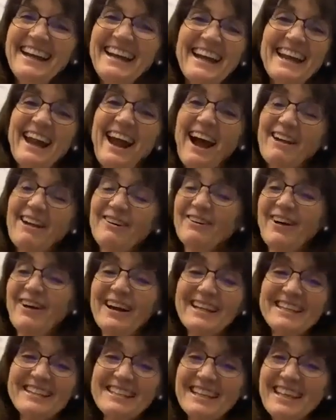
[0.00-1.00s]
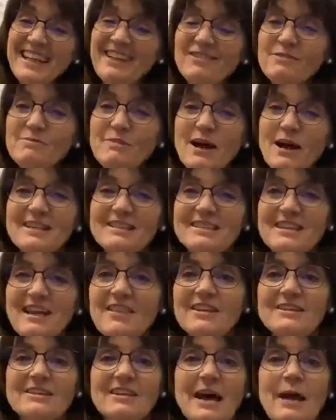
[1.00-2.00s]
And I wanted to give him hugs all
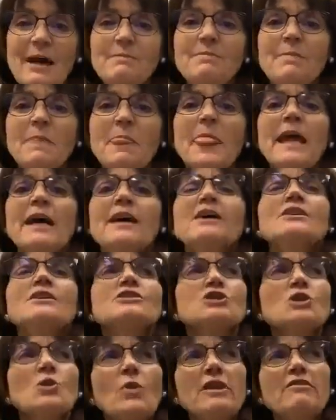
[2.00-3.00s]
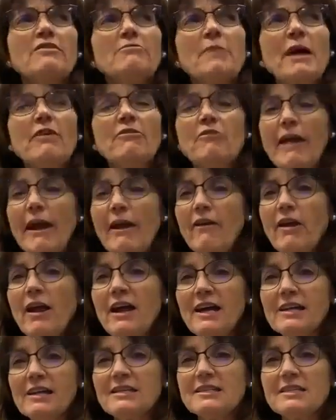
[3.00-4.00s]
the time. So one of my rare
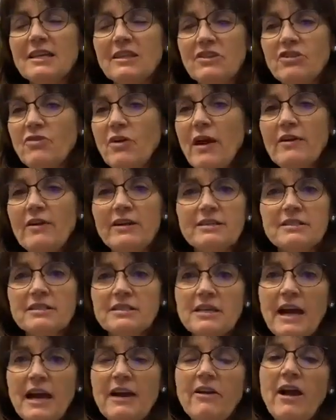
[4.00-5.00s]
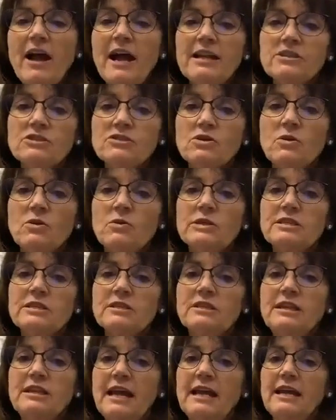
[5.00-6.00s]
hugs and throughout his entire high school was
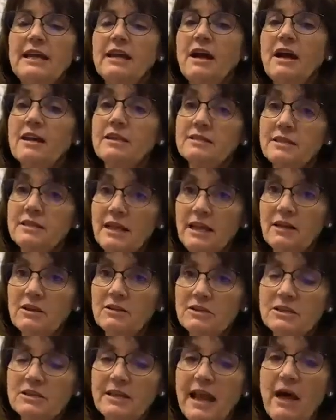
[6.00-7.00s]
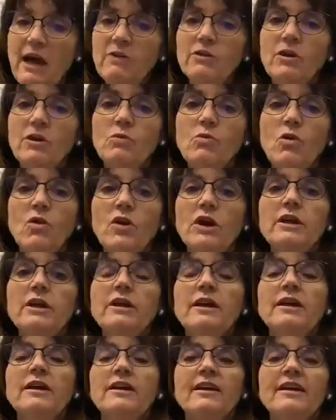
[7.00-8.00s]
the day he got his Eagle Scout award.
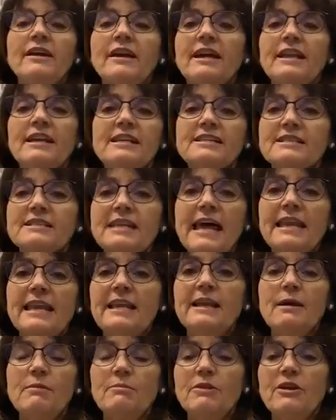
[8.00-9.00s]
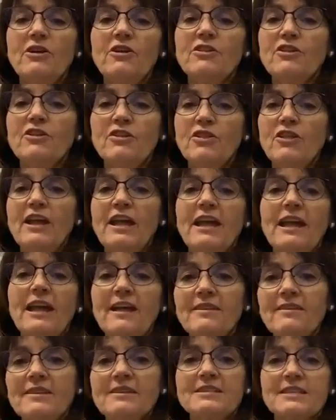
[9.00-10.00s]
And he's standing up there, the thing,
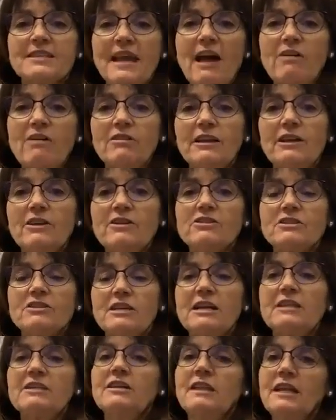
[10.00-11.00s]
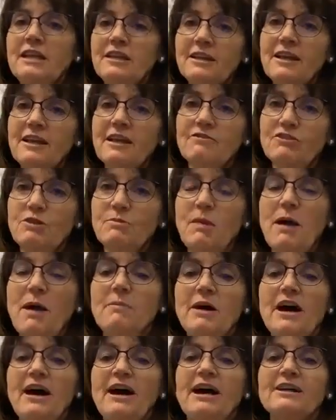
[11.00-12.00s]
and the scout leader said, "You need to give your mom
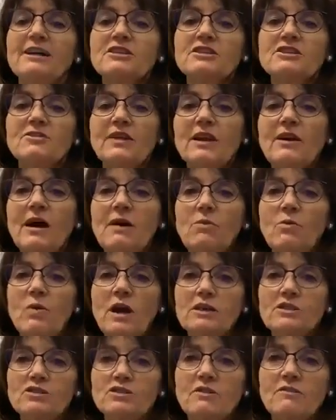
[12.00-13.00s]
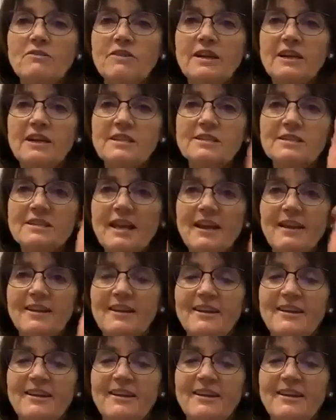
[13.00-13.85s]
a hug." So he walks over and he just like